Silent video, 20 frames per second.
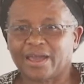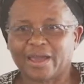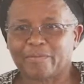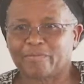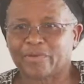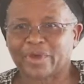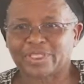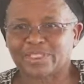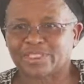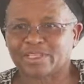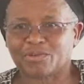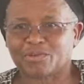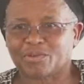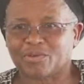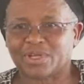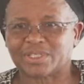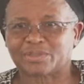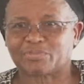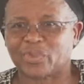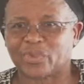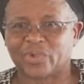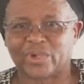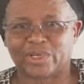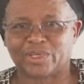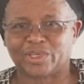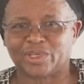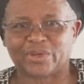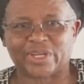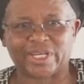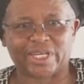a person who was born
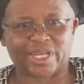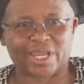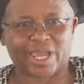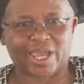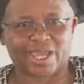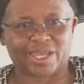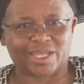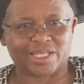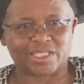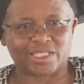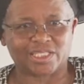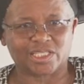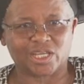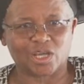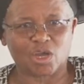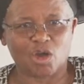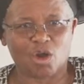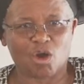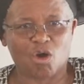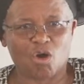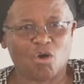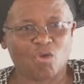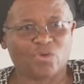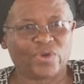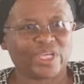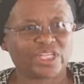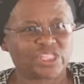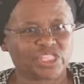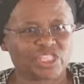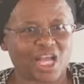in 28,
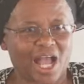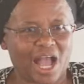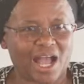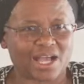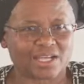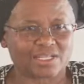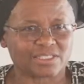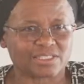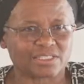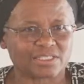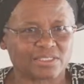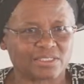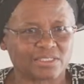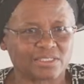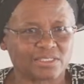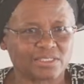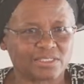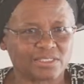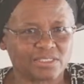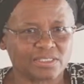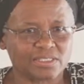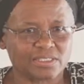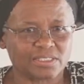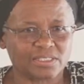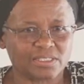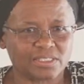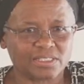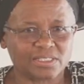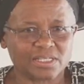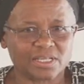owing sharks.
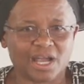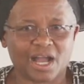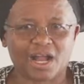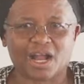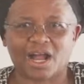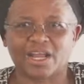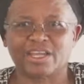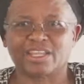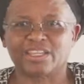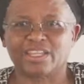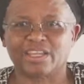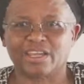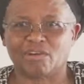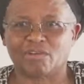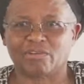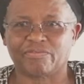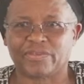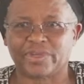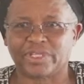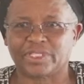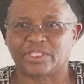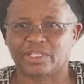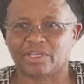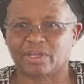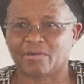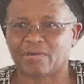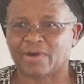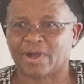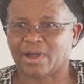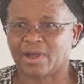I can't think of it
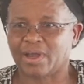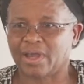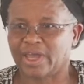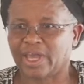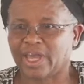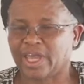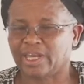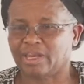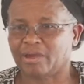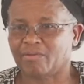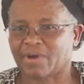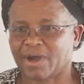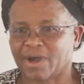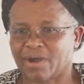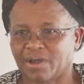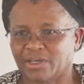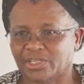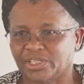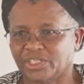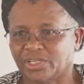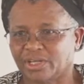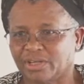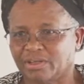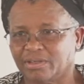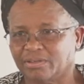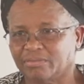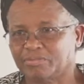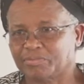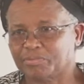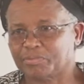in our culture.
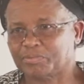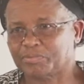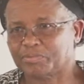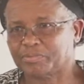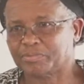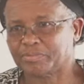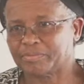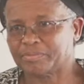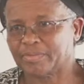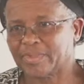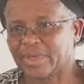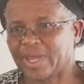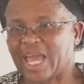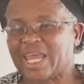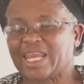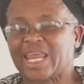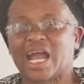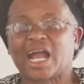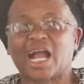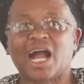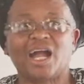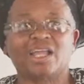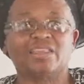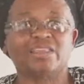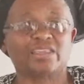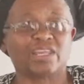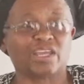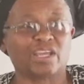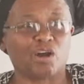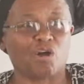And I
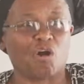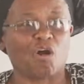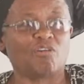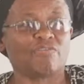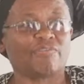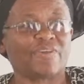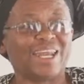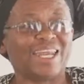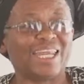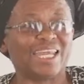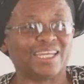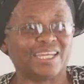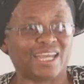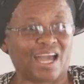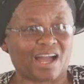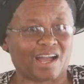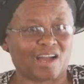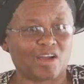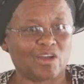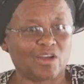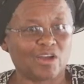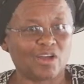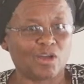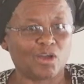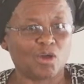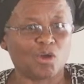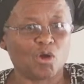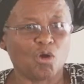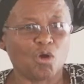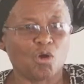can't think of a leader
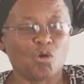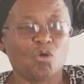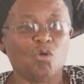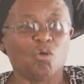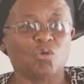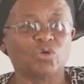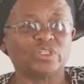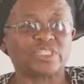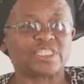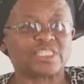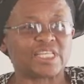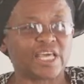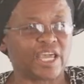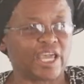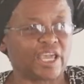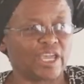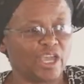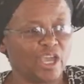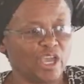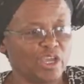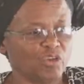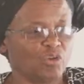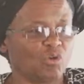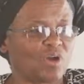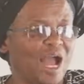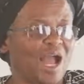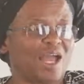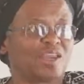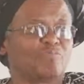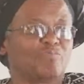who would say, you
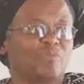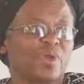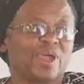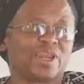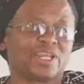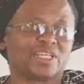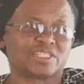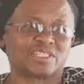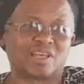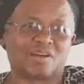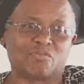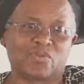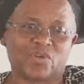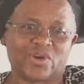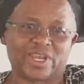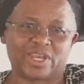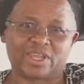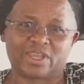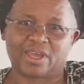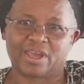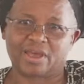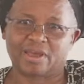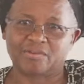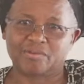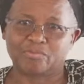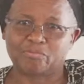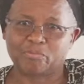can't bury someone here.